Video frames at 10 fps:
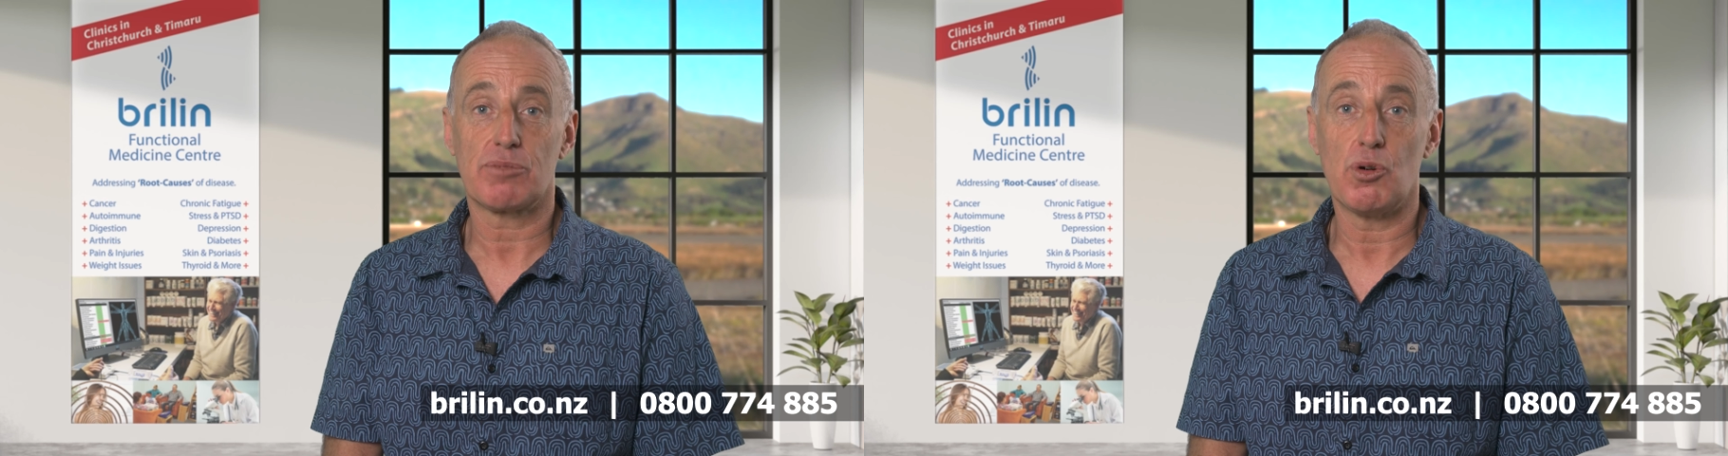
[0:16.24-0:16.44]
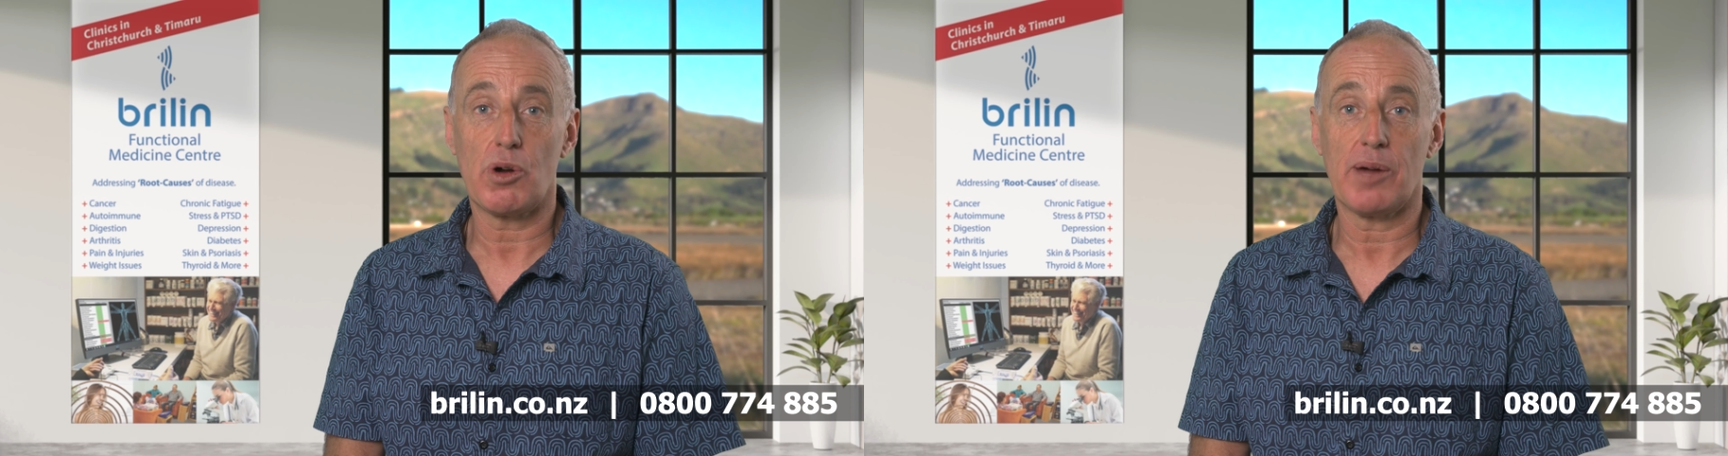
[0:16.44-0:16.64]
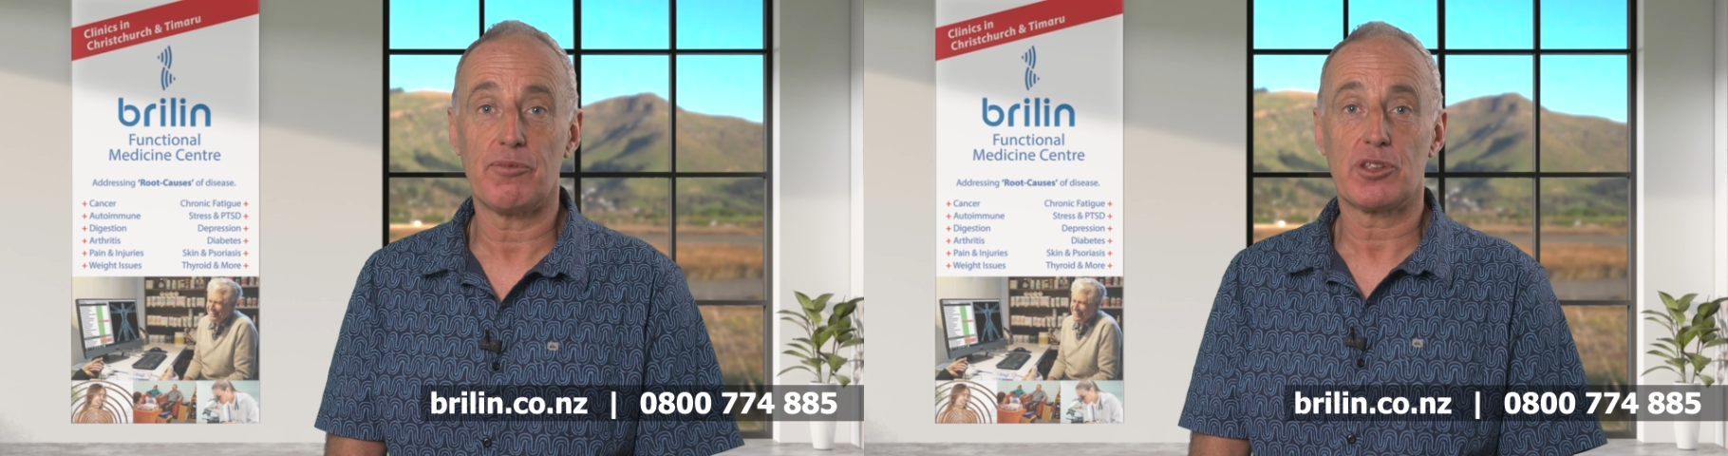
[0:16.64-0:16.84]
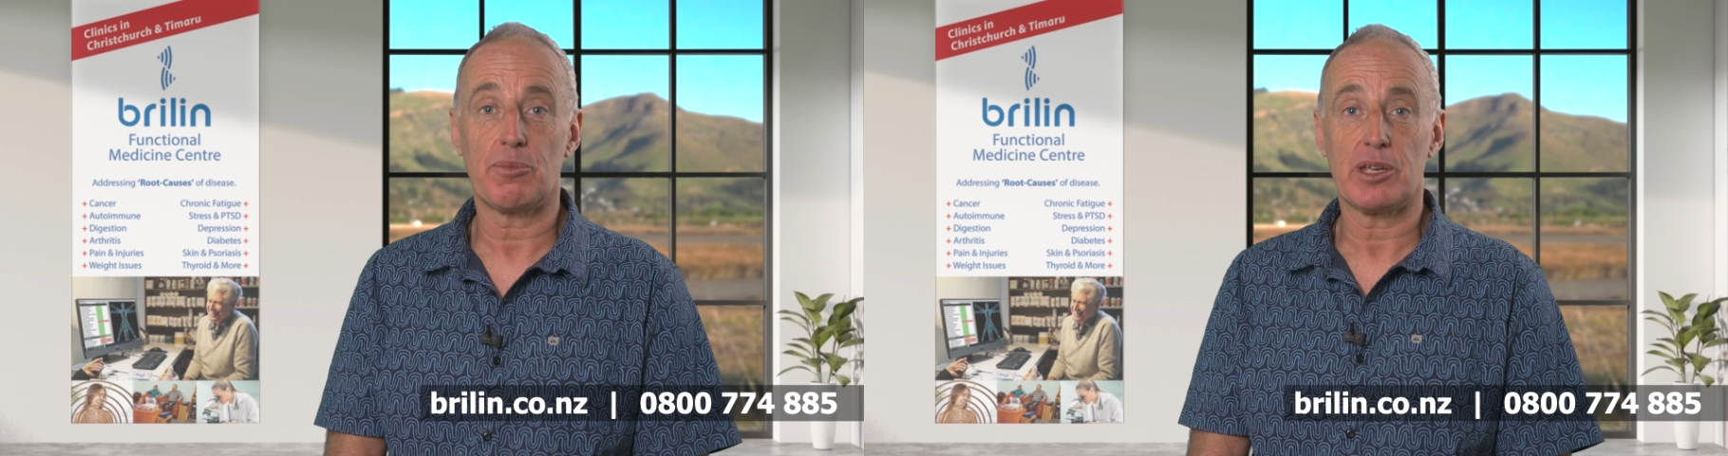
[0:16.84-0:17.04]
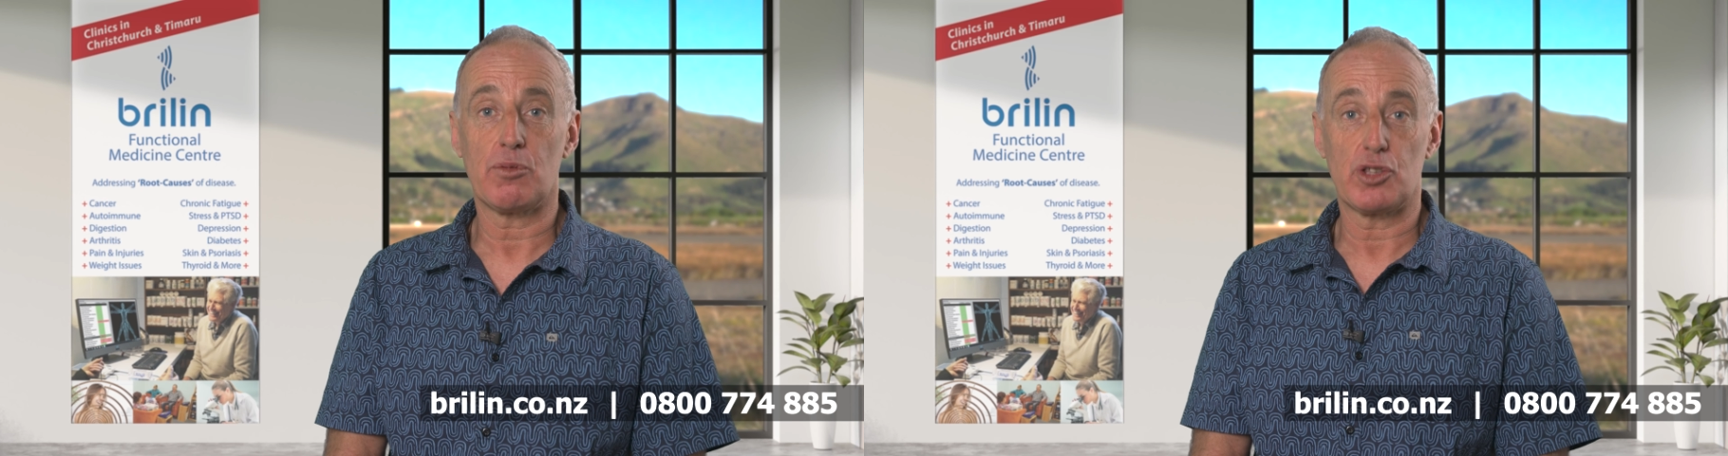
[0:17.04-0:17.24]
more
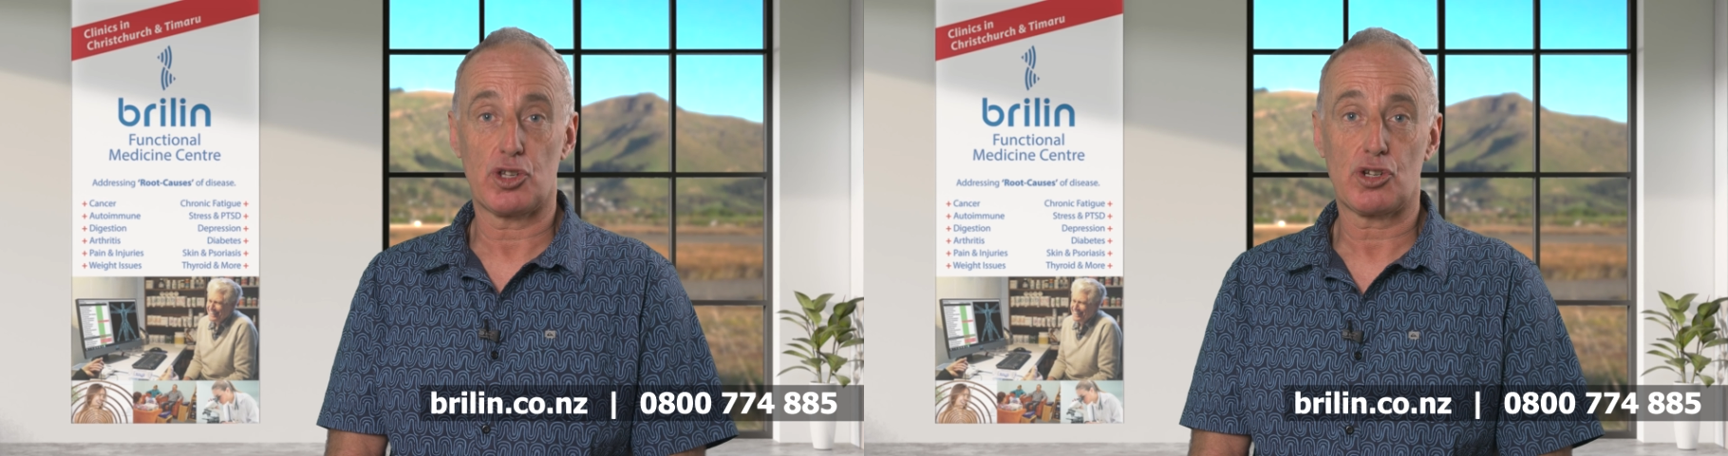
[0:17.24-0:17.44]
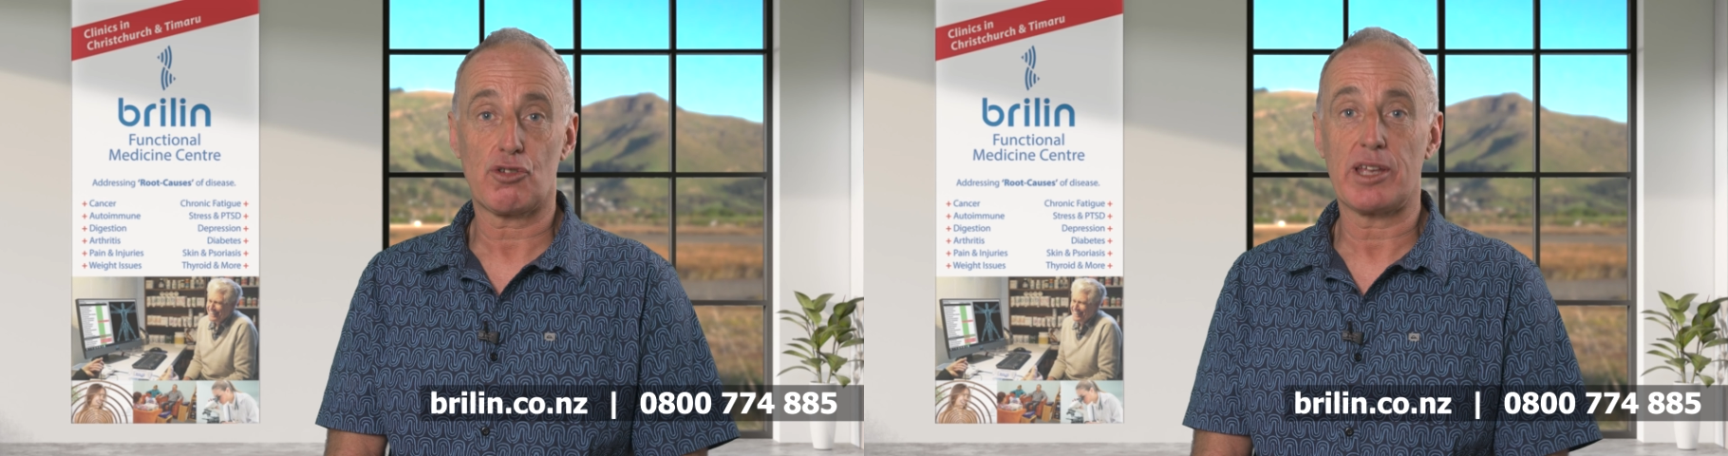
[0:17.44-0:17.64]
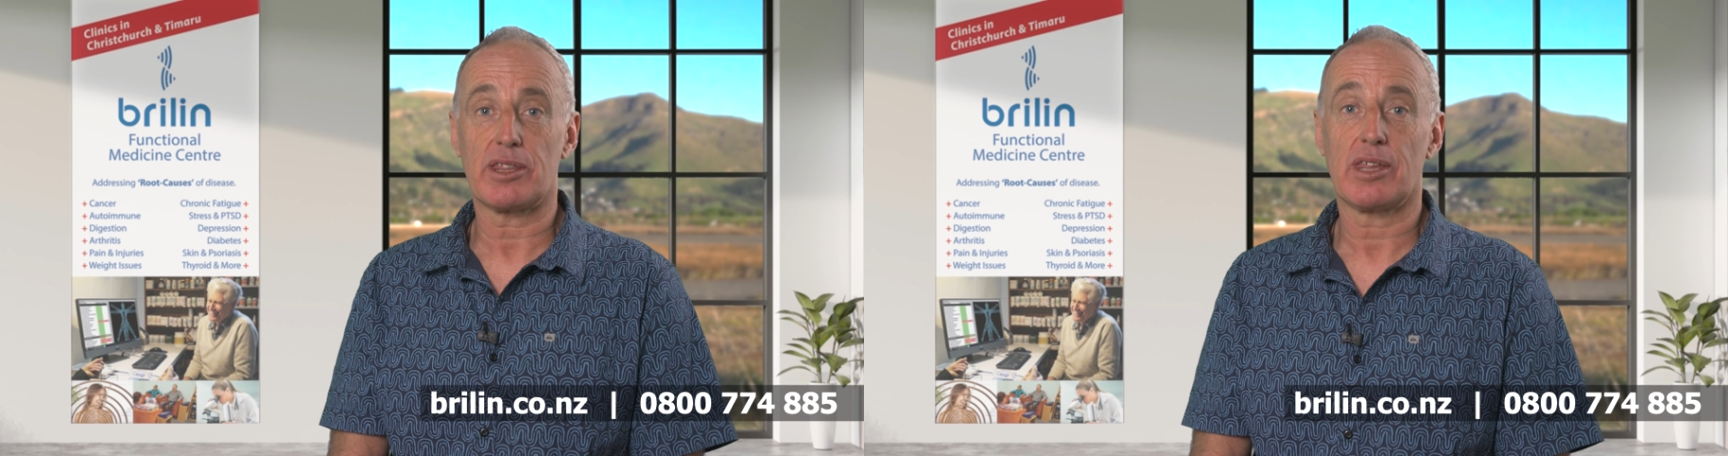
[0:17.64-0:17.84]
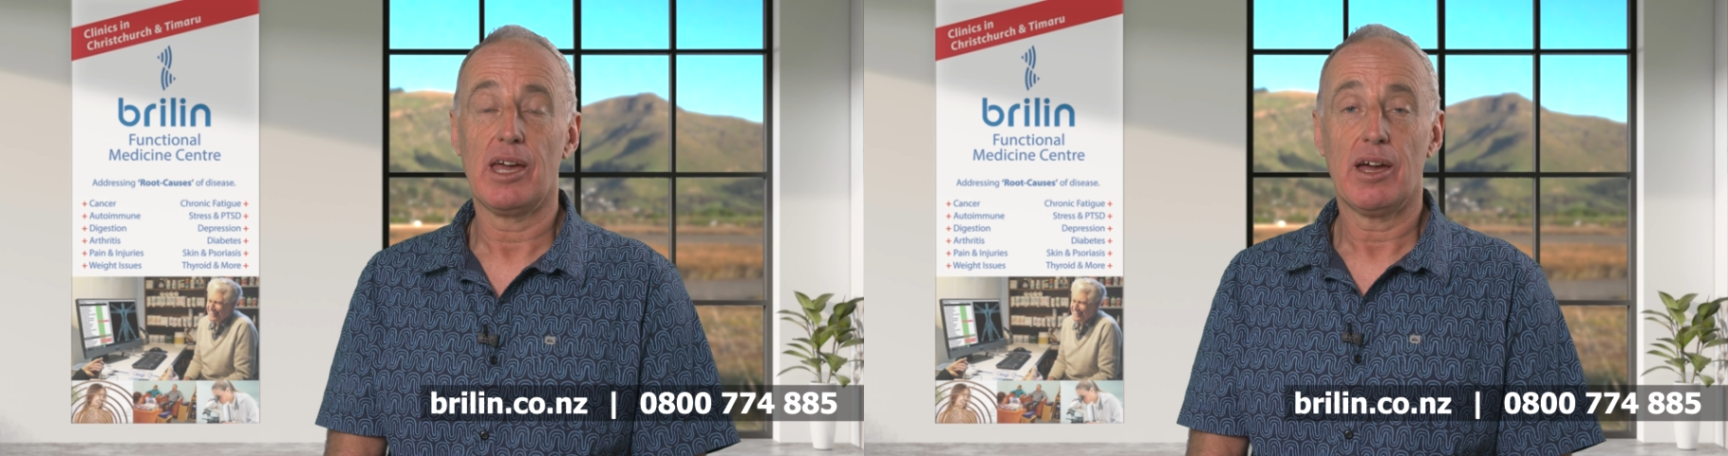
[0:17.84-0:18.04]
comfortably with strength,